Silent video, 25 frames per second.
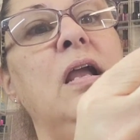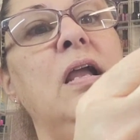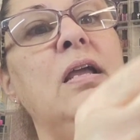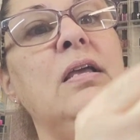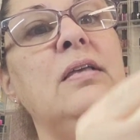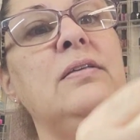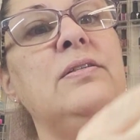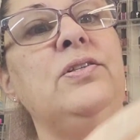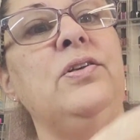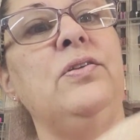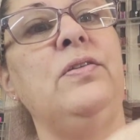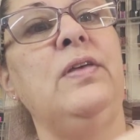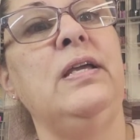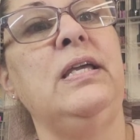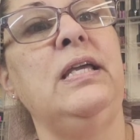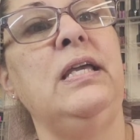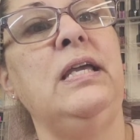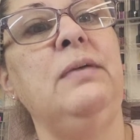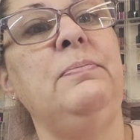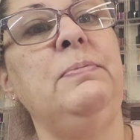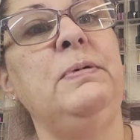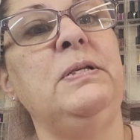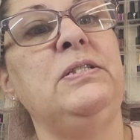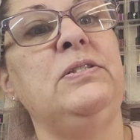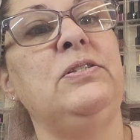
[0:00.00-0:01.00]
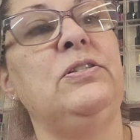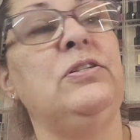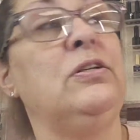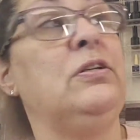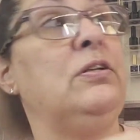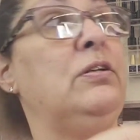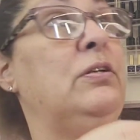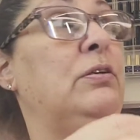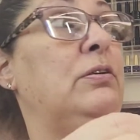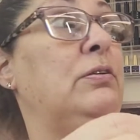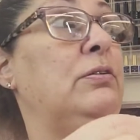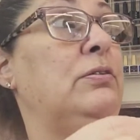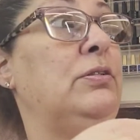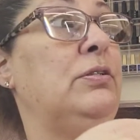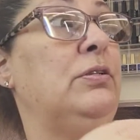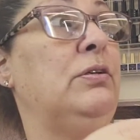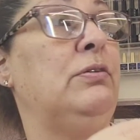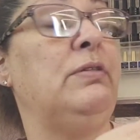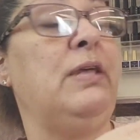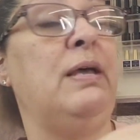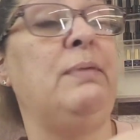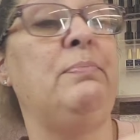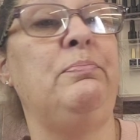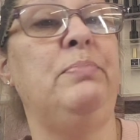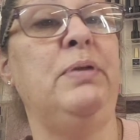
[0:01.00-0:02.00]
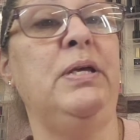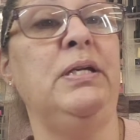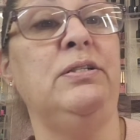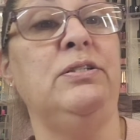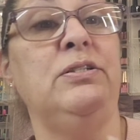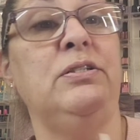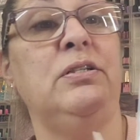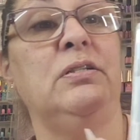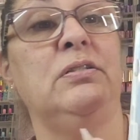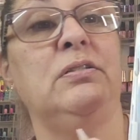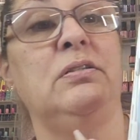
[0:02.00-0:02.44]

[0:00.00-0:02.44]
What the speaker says: So they keep it secure so that bitch does